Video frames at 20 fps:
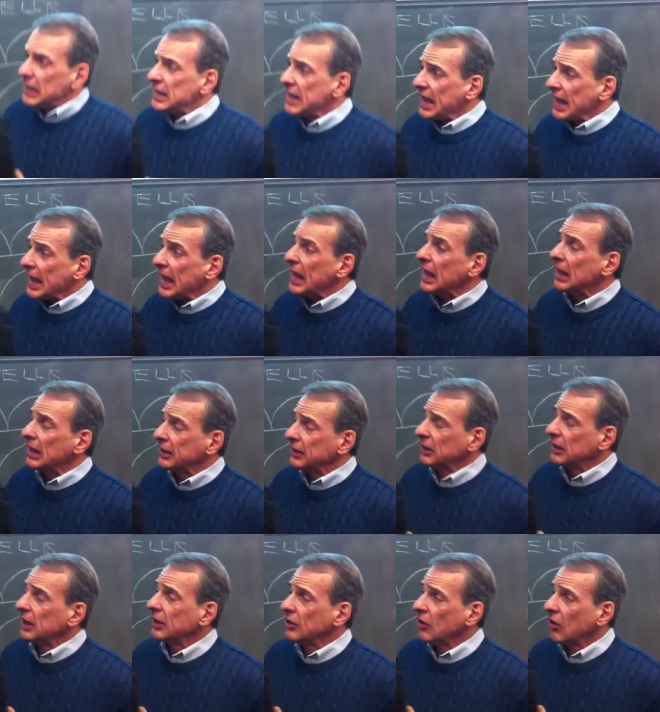He had
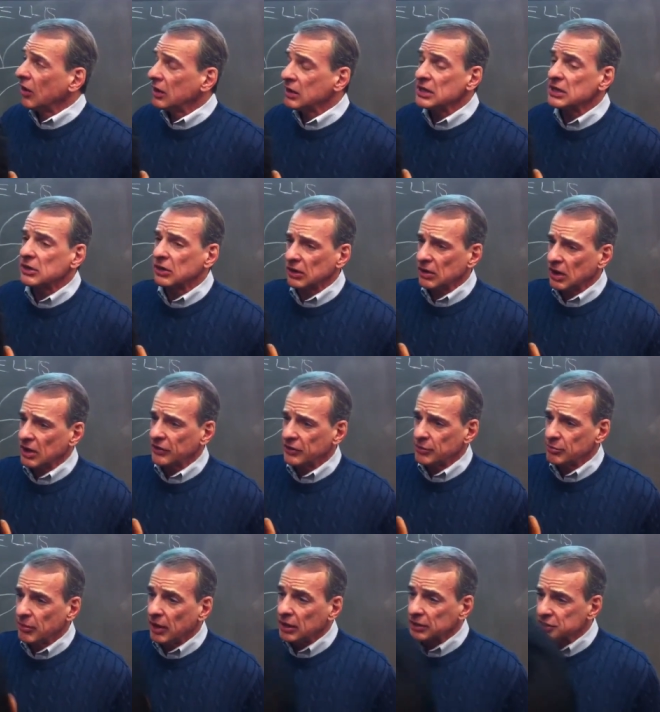an article on
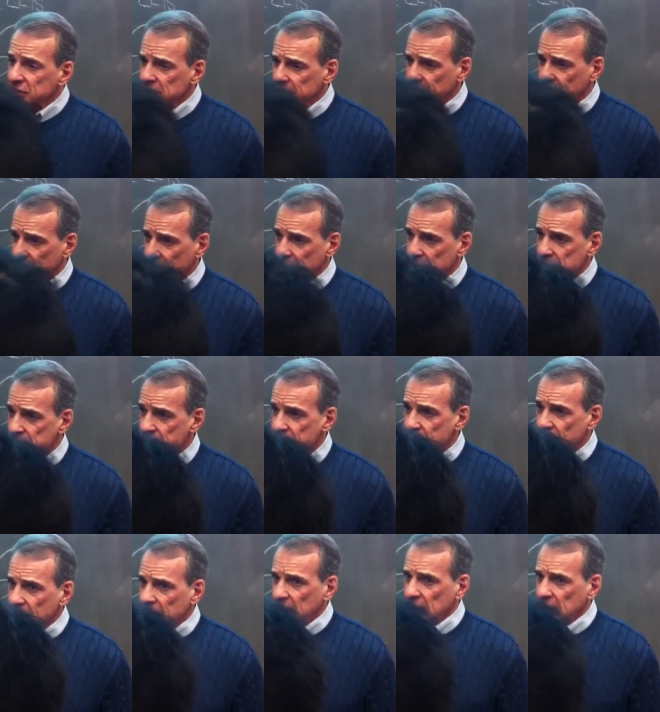the multiverse